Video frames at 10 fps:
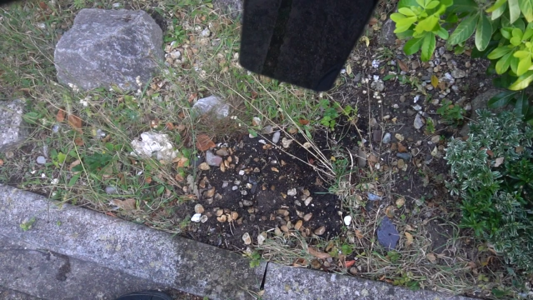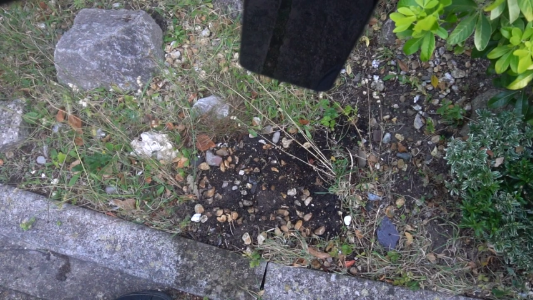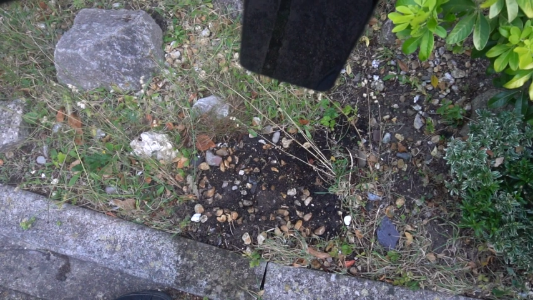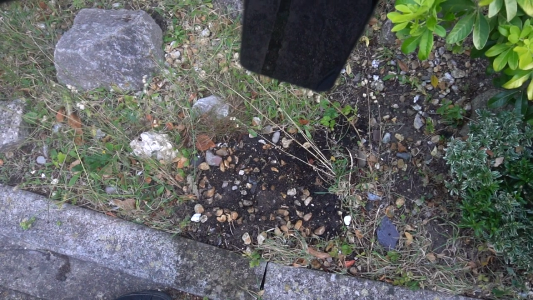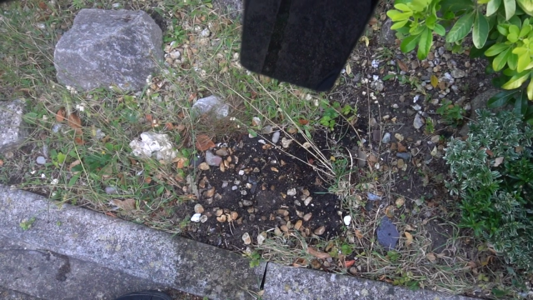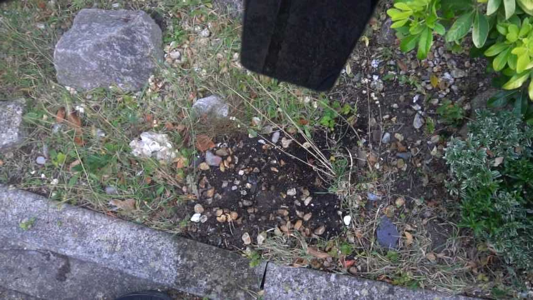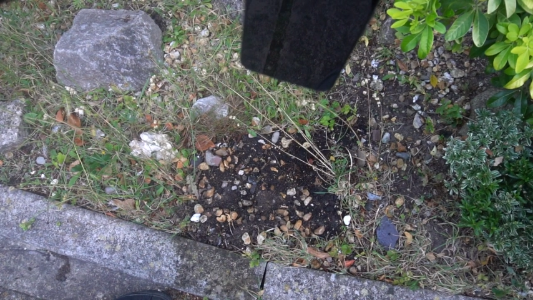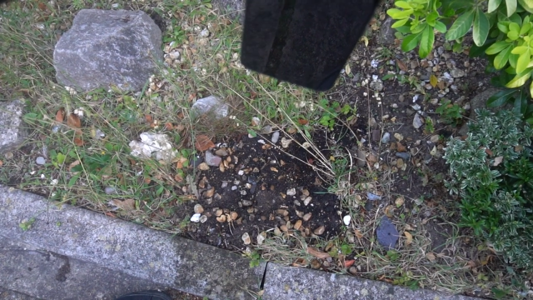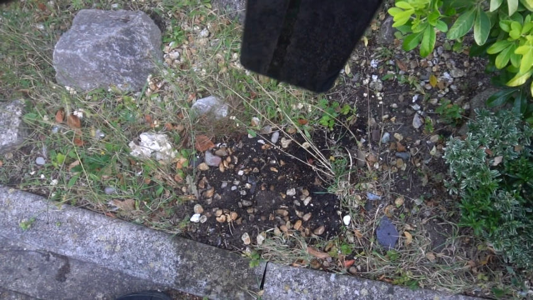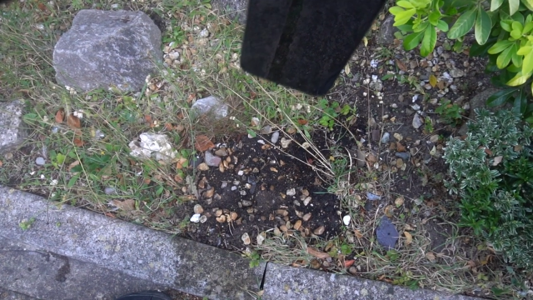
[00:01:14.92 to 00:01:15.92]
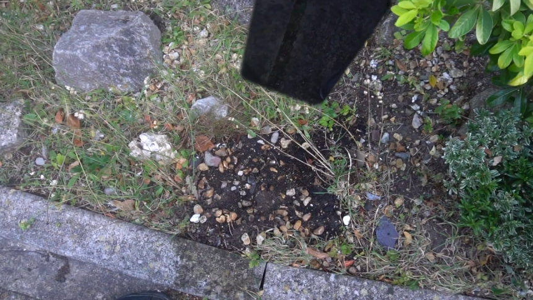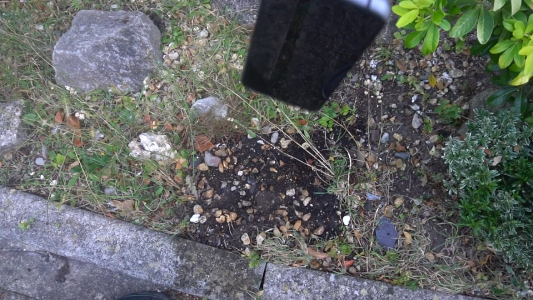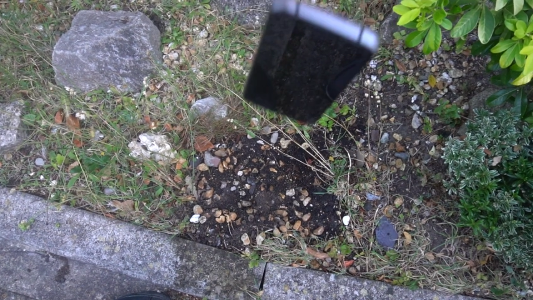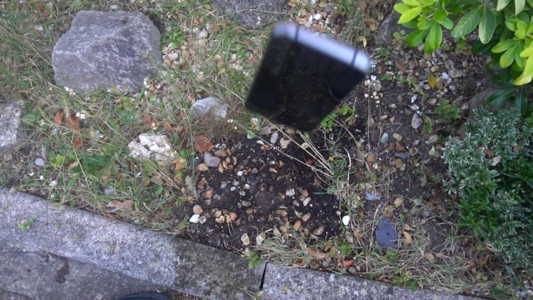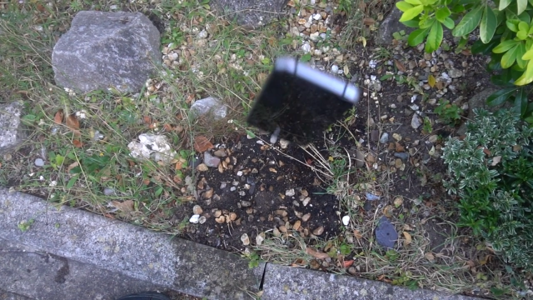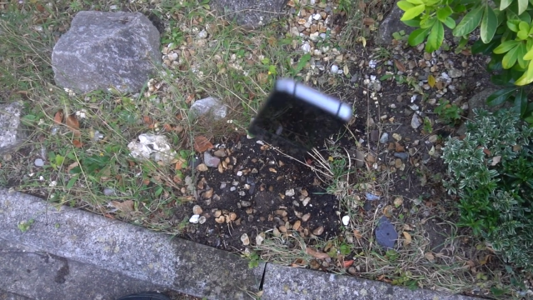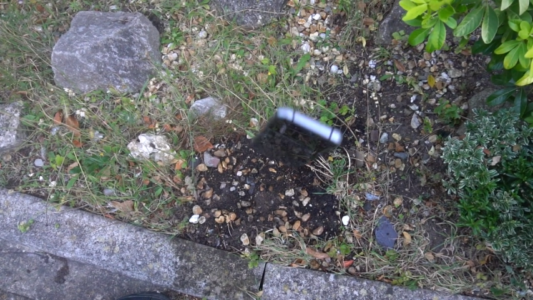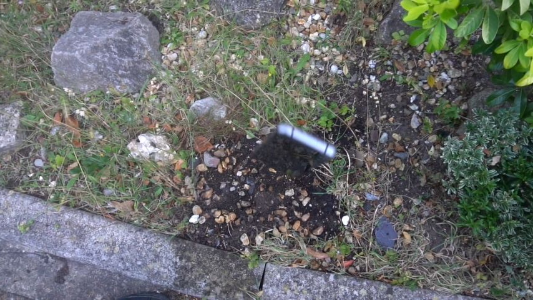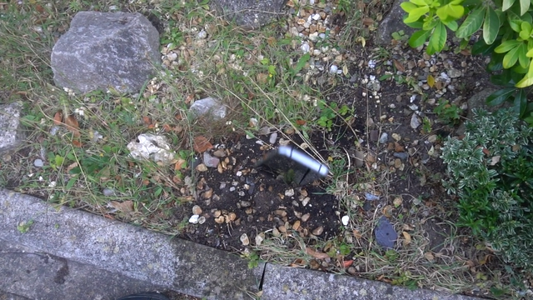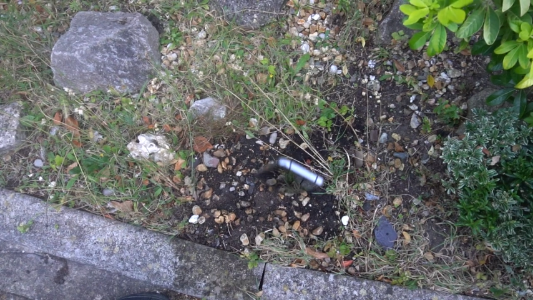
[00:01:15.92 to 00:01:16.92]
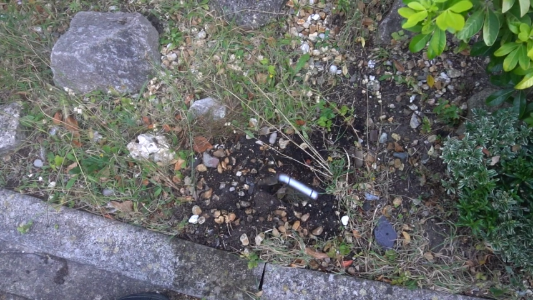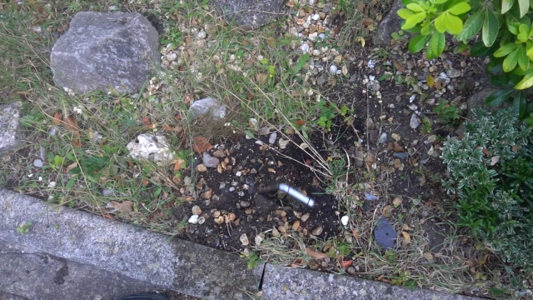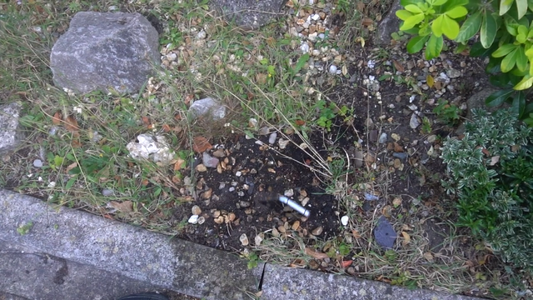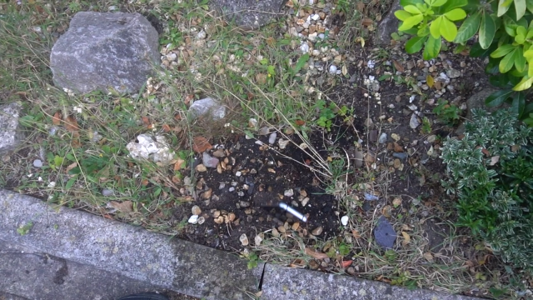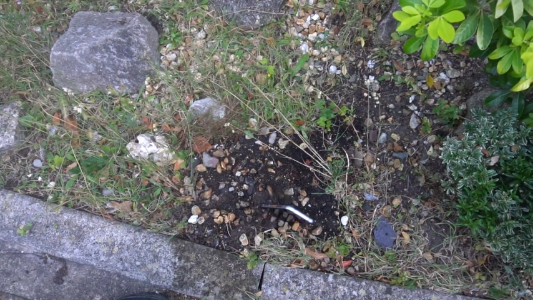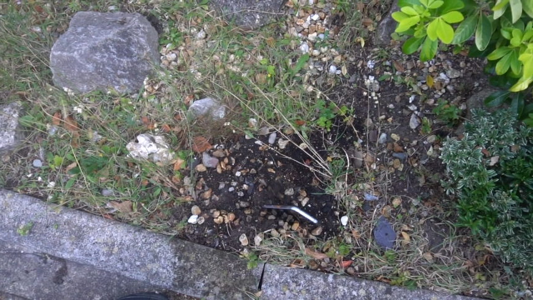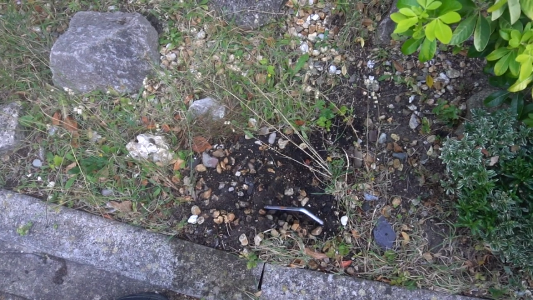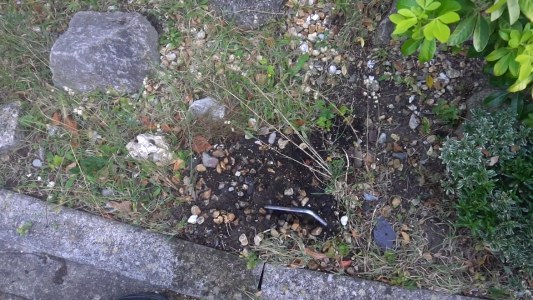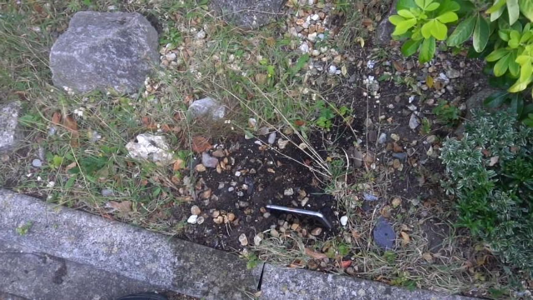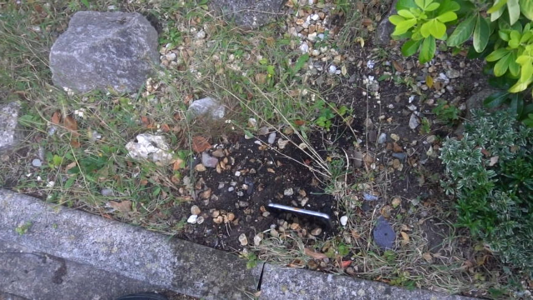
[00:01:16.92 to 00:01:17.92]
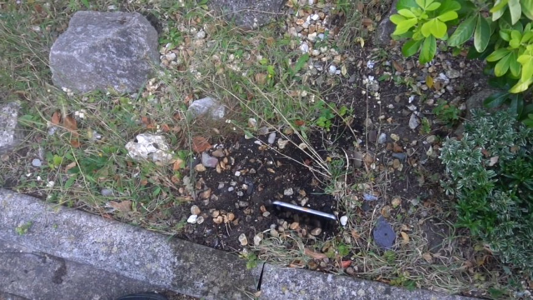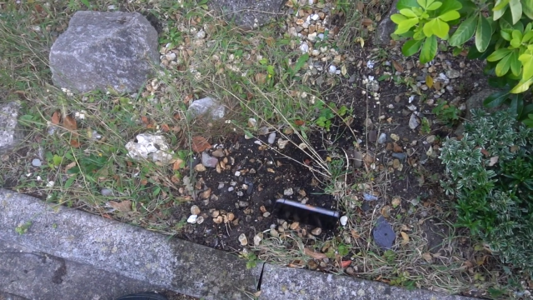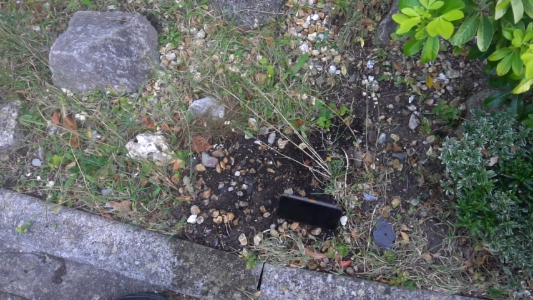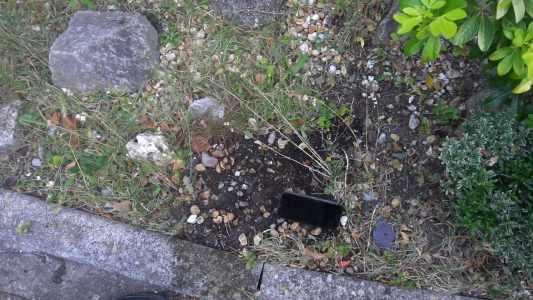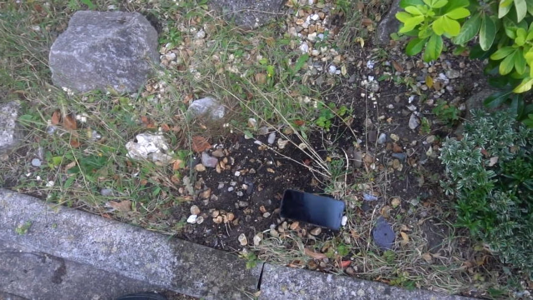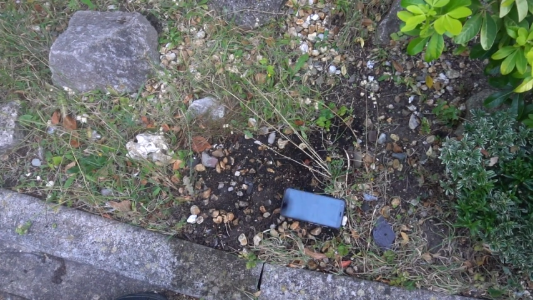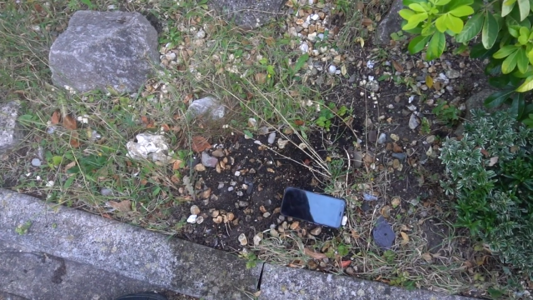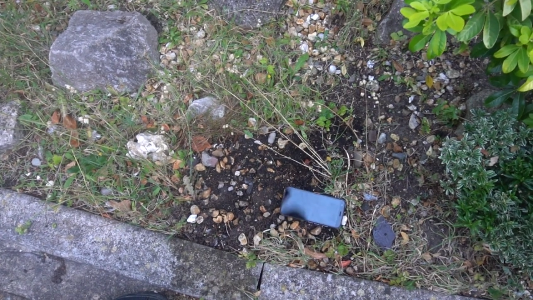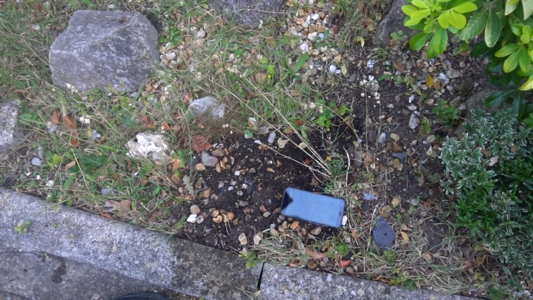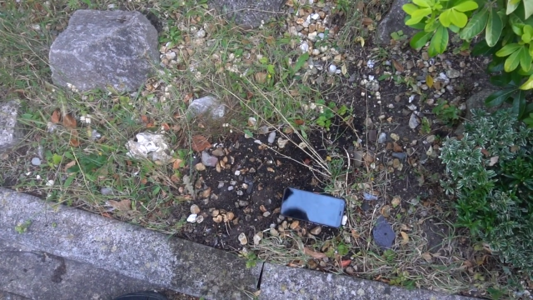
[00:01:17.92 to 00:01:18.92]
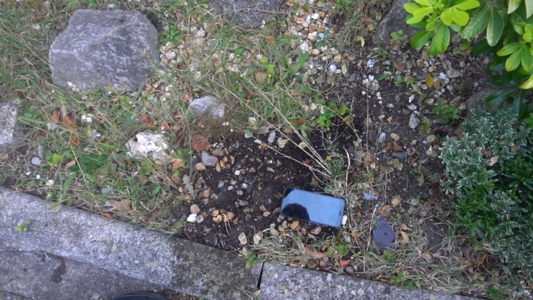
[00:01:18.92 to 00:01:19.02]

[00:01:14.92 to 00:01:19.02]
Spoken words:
No face is visible, so there are no lips to read.